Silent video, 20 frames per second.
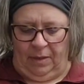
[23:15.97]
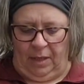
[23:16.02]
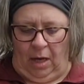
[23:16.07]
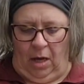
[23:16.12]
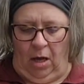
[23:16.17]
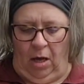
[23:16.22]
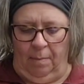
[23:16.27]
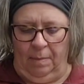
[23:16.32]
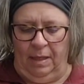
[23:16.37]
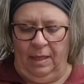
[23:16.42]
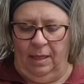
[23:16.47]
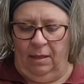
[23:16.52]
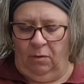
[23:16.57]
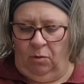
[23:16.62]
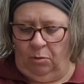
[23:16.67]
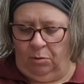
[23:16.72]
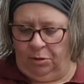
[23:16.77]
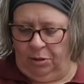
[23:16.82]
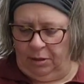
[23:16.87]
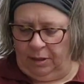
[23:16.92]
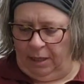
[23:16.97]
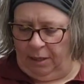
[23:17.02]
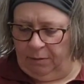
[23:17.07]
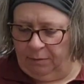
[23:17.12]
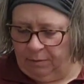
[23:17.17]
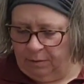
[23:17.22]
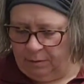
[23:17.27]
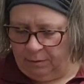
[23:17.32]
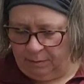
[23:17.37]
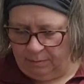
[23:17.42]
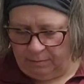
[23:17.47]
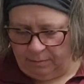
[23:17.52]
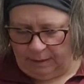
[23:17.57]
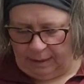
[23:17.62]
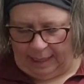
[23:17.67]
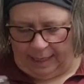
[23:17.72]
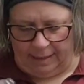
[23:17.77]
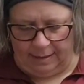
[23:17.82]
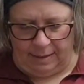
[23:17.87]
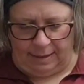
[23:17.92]
And then, of course, hand
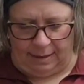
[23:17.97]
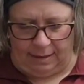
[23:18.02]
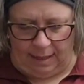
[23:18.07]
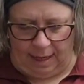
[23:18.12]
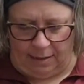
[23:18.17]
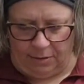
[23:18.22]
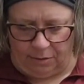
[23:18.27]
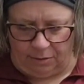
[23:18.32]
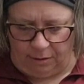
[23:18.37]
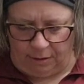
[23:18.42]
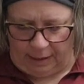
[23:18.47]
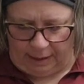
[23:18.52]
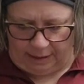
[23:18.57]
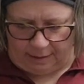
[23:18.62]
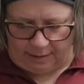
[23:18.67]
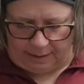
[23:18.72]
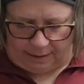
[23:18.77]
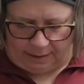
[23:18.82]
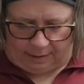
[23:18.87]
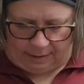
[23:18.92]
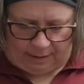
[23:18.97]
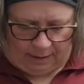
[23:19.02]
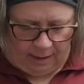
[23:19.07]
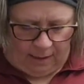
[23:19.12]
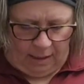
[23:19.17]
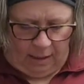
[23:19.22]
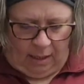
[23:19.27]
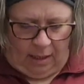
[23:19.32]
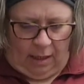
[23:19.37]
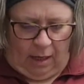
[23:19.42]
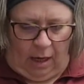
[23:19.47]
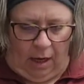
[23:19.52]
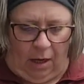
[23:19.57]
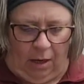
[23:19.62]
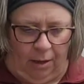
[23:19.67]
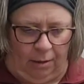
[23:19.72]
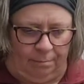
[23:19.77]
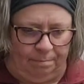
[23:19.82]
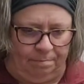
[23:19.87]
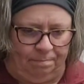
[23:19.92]
sanitizer, like I said.
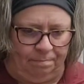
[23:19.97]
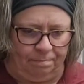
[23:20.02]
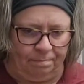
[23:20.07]
I